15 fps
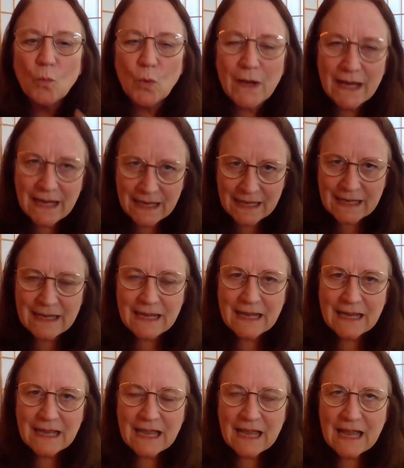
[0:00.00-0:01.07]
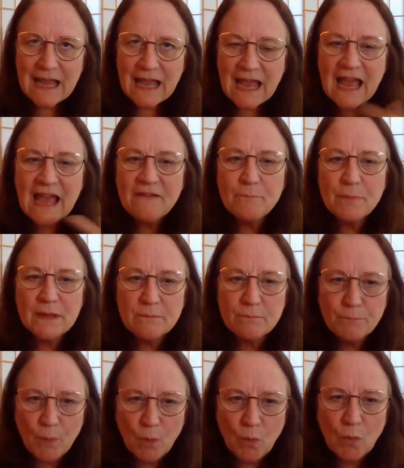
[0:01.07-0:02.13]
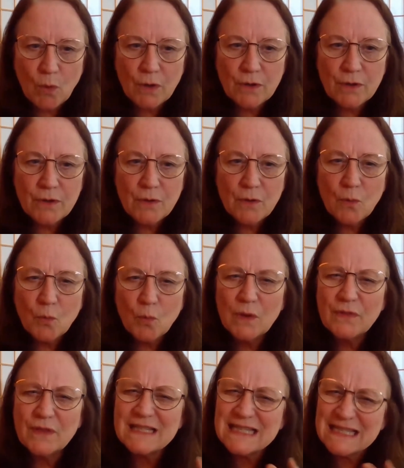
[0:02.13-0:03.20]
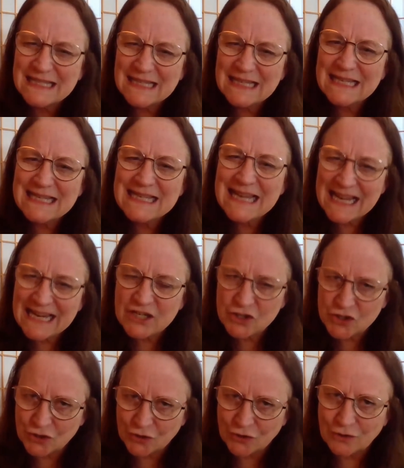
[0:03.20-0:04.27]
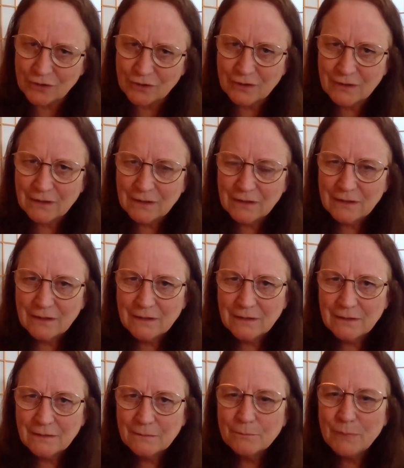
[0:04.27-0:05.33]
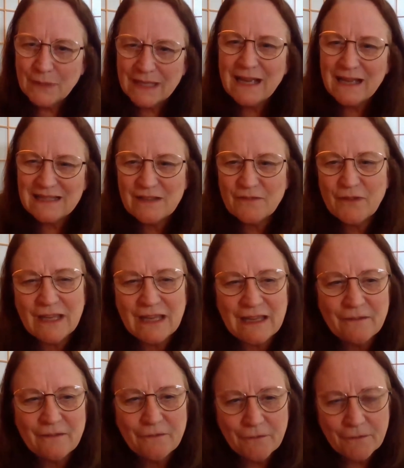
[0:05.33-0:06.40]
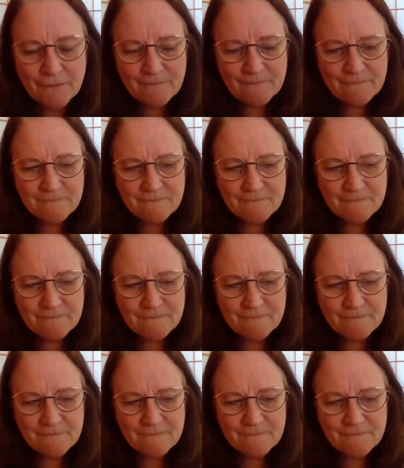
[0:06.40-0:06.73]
We have been born with a sin nature because of Eve.